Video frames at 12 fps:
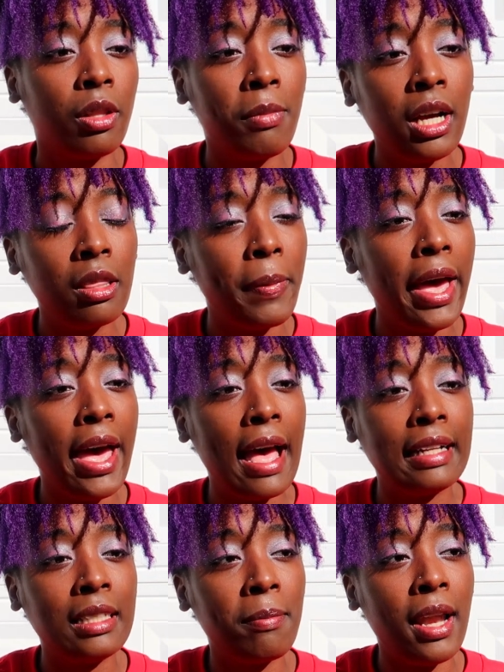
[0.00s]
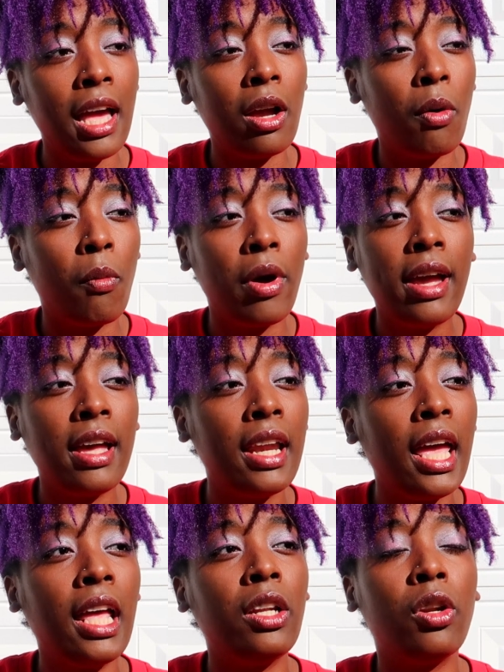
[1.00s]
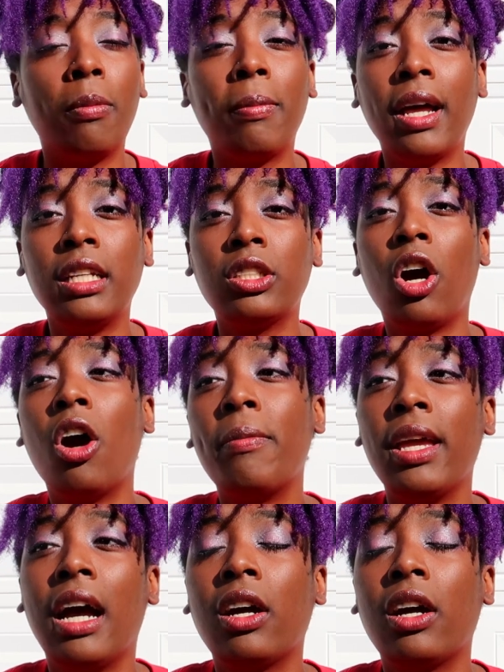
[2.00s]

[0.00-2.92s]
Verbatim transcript: The month passed, I'm like, where that? Nobody's called me.